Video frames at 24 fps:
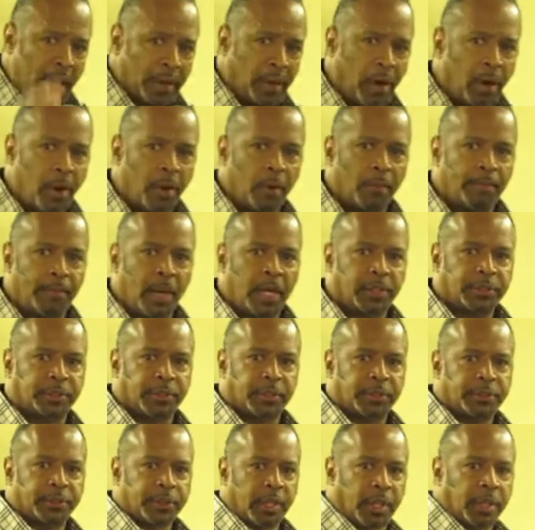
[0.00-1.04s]
got a whole bunch
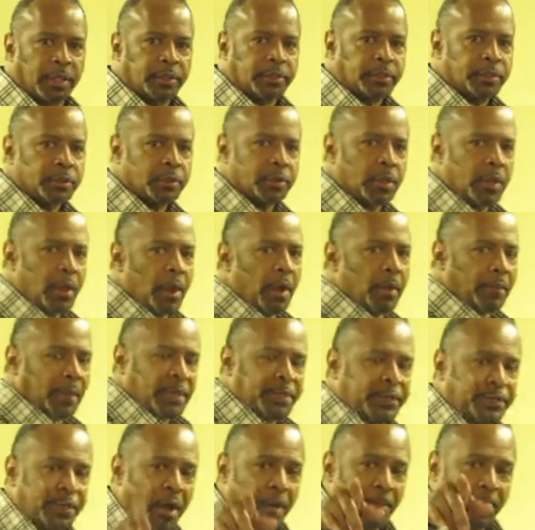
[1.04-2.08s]
of sense. Amen.
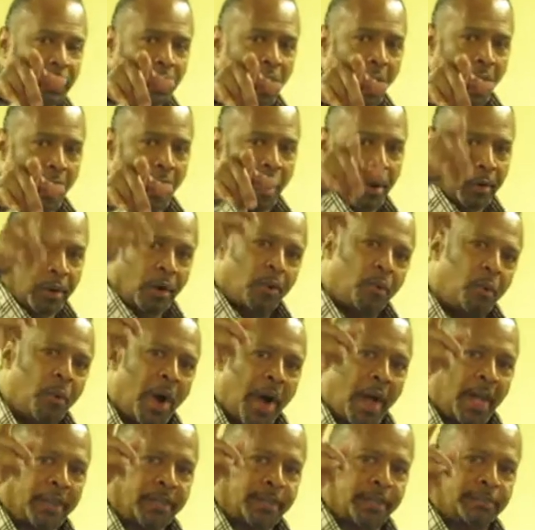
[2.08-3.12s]
But some of y'all gonna
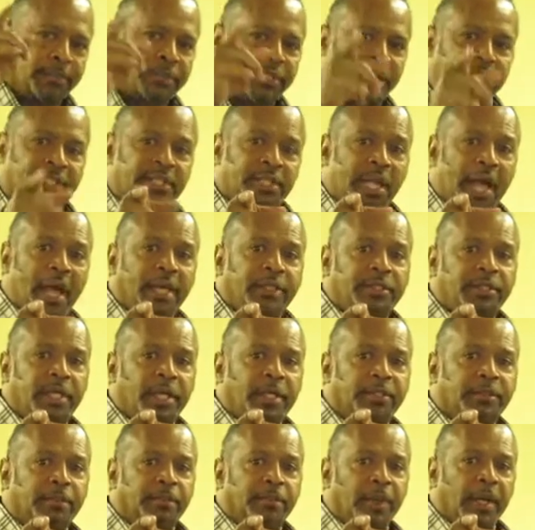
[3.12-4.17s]
wind up just like
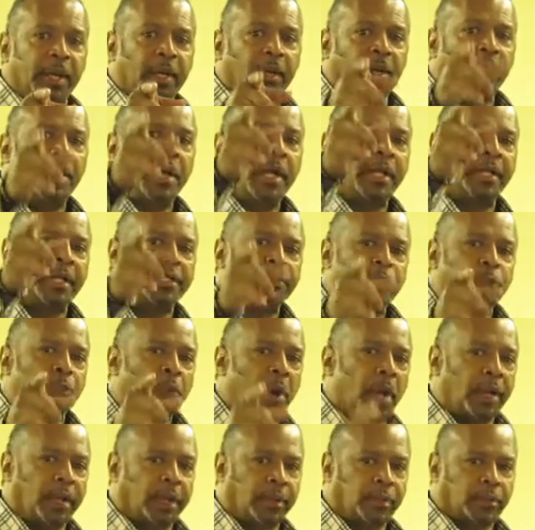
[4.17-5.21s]
Jezebel, wow. just
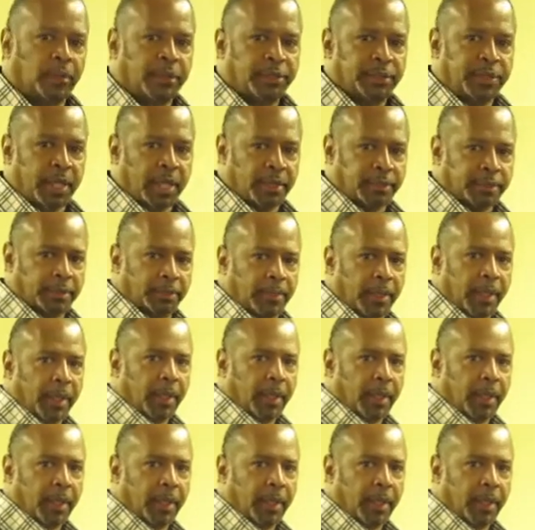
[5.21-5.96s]
running with Jezebel.